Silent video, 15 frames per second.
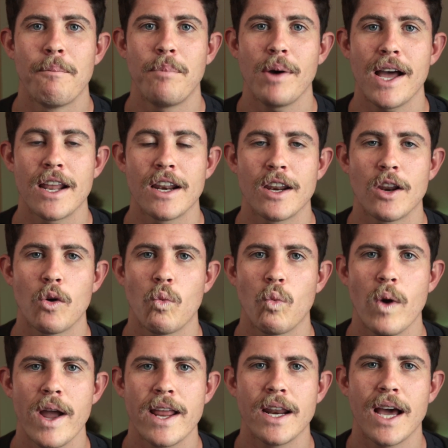But
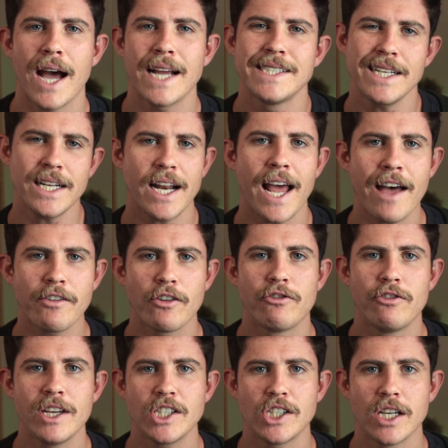when I didn't have a
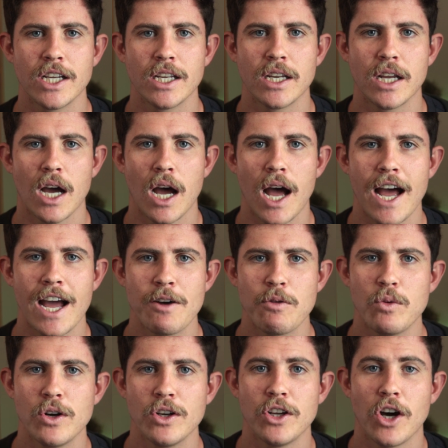vision, I
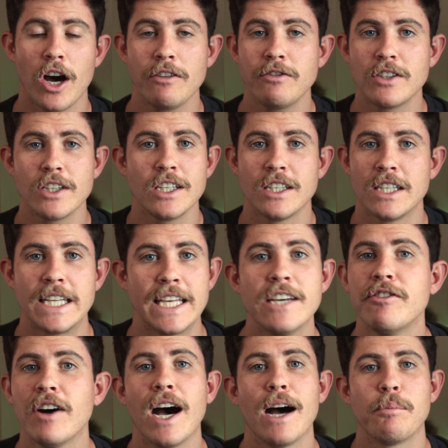would often
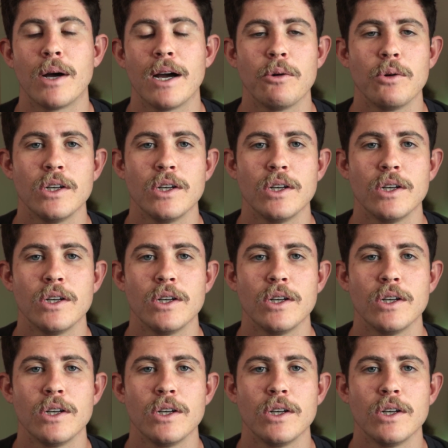give up.